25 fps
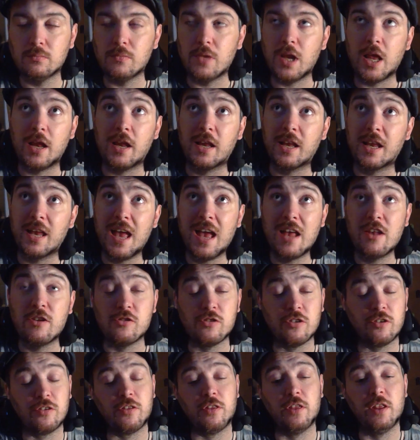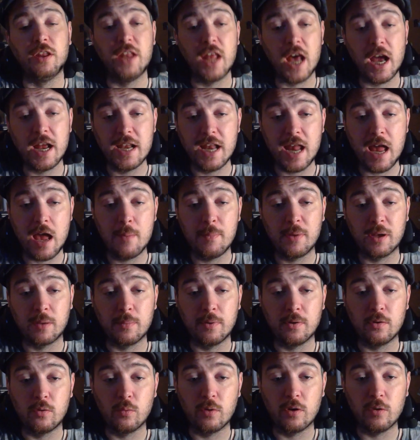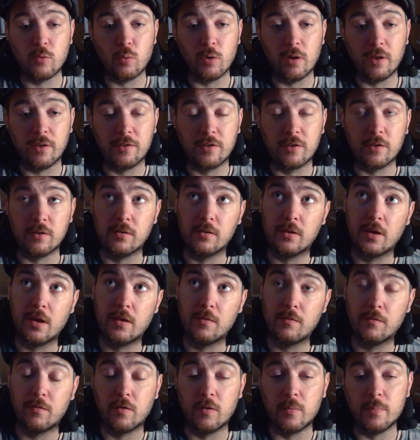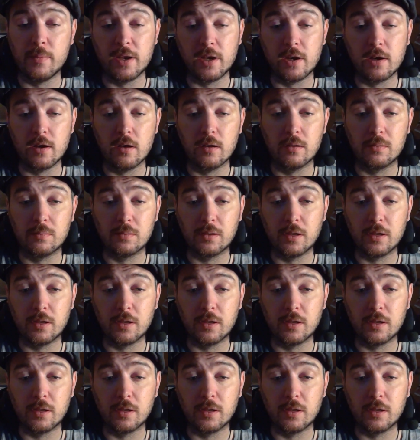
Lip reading: And again, just the dynamic between Wilson and Farmiga